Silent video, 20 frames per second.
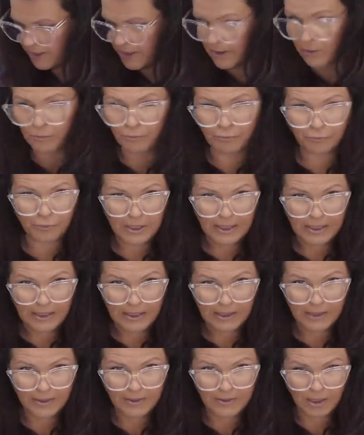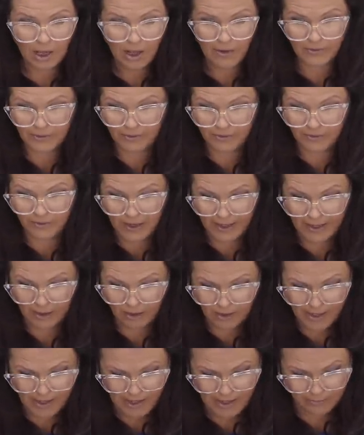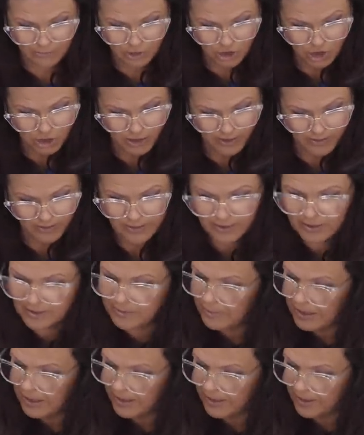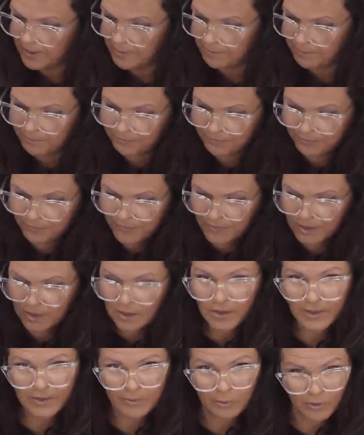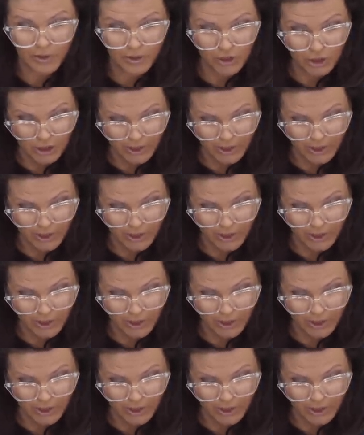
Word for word: get a really soft file. And I'm just, this is my um, Smooth and